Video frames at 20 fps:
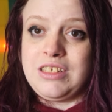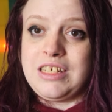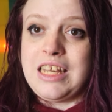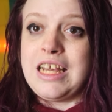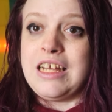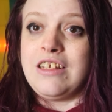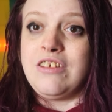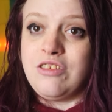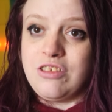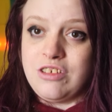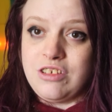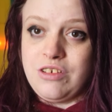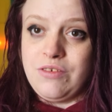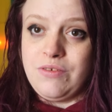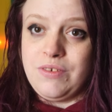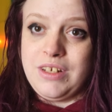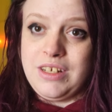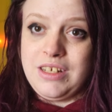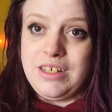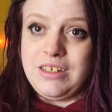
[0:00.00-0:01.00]
kids
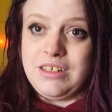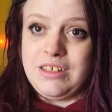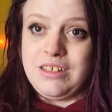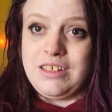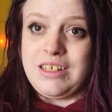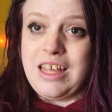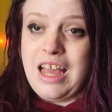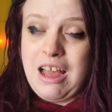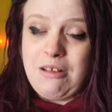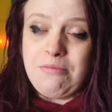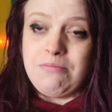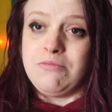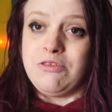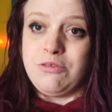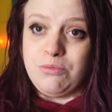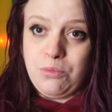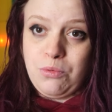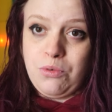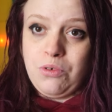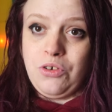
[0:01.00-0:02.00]
unit,
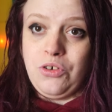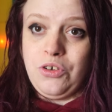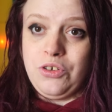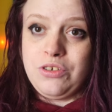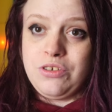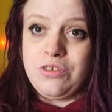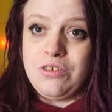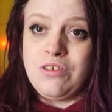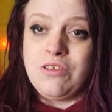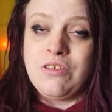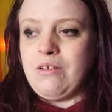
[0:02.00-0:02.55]
CAMS ward.